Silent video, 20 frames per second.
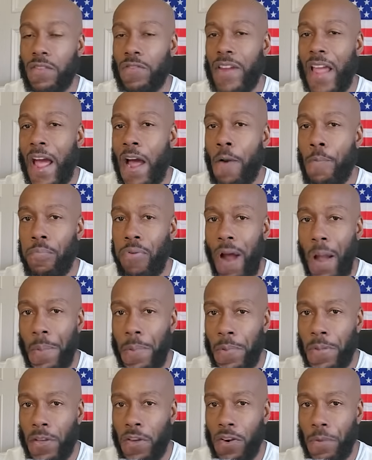They're now
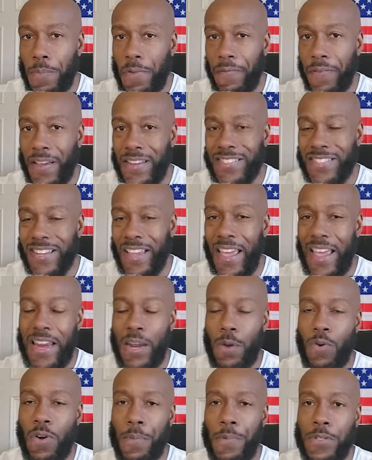probably going to be facing
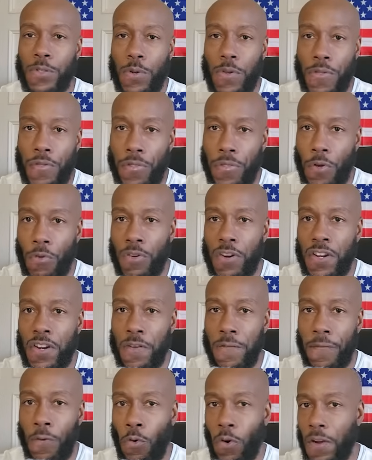anywhere between 30
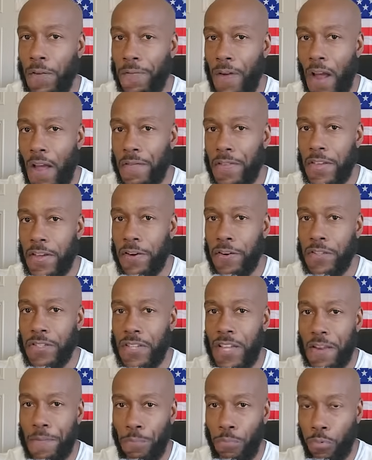to 45 years
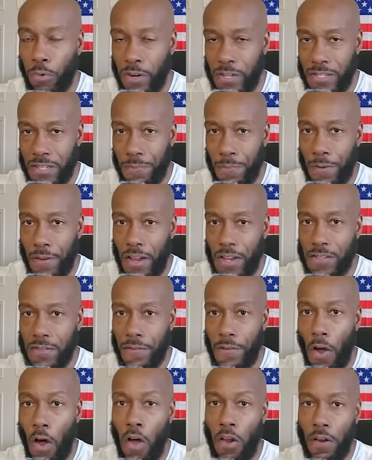in prison because
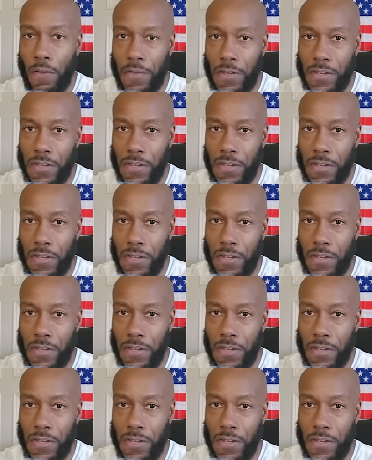of all of